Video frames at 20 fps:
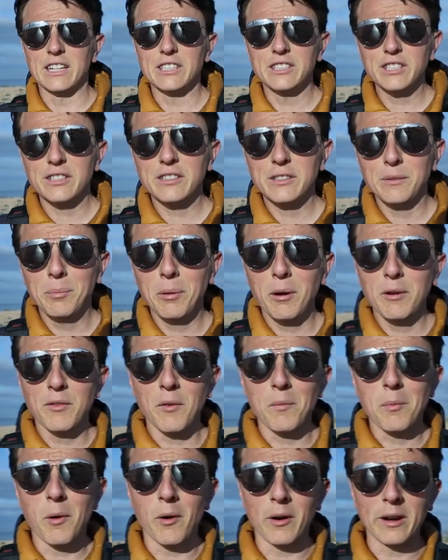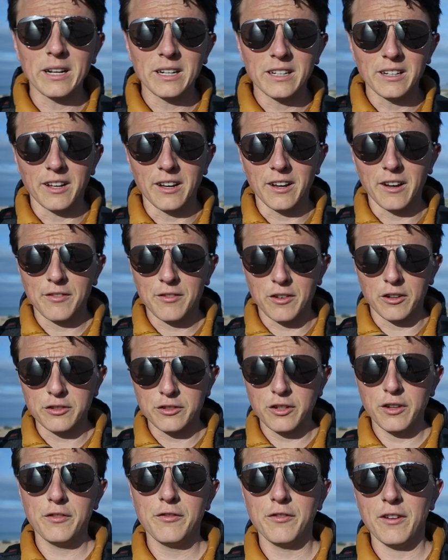right, and just to prove a point, look, I've
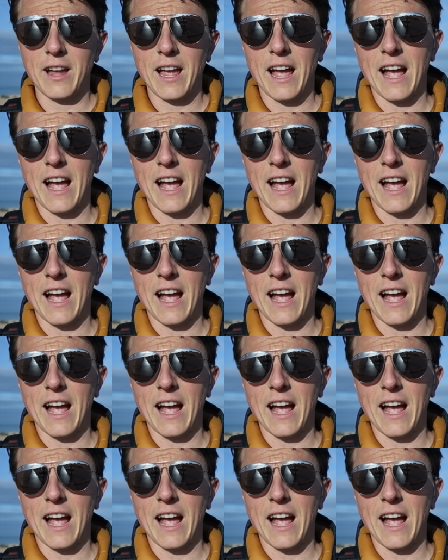got two free